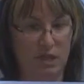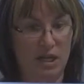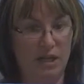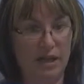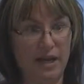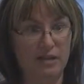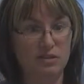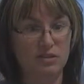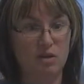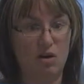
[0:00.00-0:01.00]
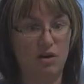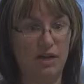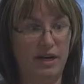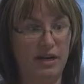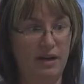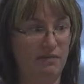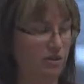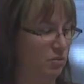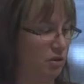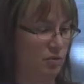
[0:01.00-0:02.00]
And that's all that I have
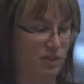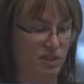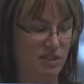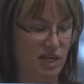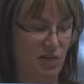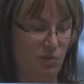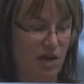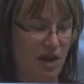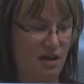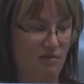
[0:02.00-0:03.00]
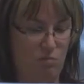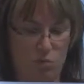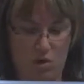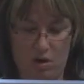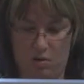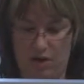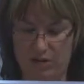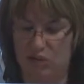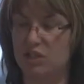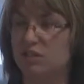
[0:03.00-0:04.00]
at the moment. Does anyone have more
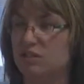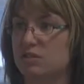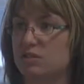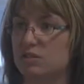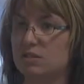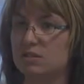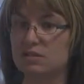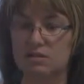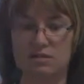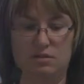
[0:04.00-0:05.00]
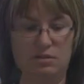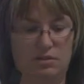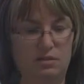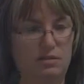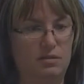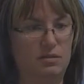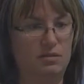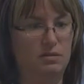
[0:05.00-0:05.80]
questions? I